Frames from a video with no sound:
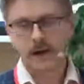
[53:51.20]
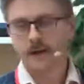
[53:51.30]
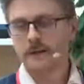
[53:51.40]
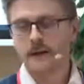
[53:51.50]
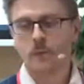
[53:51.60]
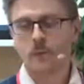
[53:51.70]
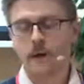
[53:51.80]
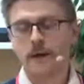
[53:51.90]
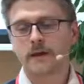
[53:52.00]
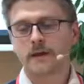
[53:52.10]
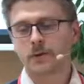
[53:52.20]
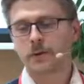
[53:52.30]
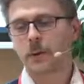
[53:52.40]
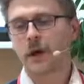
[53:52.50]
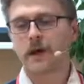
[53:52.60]
any way,
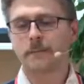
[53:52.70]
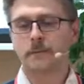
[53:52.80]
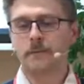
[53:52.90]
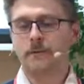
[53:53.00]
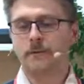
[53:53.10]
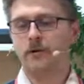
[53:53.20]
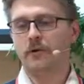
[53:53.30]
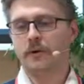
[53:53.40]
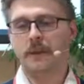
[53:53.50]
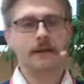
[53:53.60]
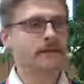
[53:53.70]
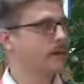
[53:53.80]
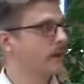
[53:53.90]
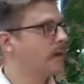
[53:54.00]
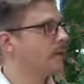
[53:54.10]
shape your data
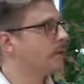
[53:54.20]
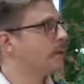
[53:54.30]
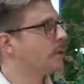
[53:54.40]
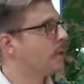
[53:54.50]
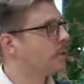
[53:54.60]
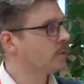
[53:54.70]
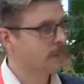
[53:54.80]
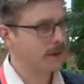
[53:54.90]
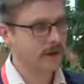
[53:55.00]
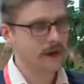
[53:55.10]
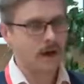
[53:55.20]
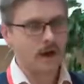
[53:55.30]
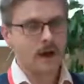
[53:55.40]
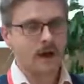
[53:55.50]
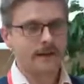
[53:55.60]
takes, it should be
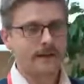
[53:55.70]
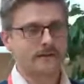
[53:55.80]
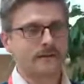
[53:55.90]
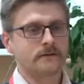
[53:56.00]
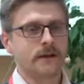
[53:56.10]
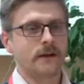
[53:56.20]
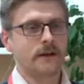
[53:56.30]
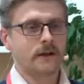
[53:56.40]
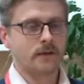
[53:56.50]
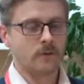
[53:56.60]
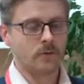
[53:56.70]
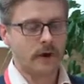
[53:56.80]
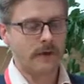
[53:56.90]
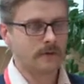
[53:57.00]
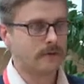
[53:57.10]
easily
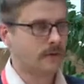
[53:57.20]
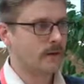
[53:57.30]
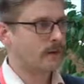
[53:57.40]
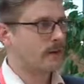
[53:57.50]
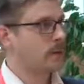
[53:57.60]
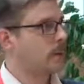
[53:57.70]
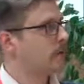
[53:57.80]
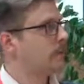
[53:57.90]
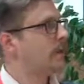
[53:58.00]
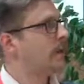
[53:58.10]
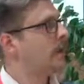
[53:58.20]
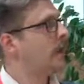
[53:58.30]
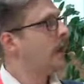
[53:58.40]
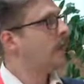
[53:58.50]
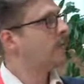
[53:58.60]
read. It should be
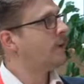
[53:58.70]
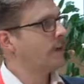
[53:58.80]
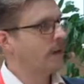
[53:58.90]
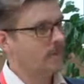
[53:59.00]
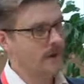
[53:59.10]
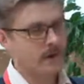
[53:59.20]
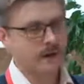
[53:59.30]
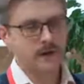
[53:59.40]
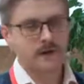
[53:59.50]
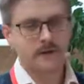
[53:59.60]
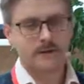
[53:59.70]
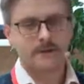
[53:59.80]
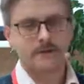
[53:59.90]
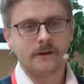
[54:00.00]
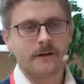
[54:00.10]
very, very
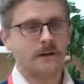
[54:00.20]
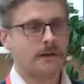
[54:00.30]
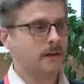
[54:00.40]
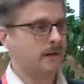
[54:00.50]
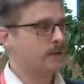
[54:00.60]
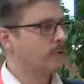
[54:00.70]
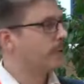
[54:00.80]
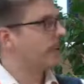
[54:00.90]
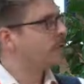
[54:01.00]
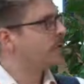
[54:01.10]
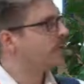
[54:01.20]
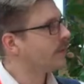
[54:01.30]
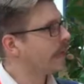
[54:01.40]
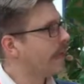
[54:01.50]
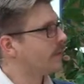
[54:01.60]
easily to
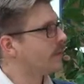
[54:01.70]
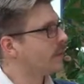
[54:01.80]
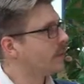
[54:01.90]
understand,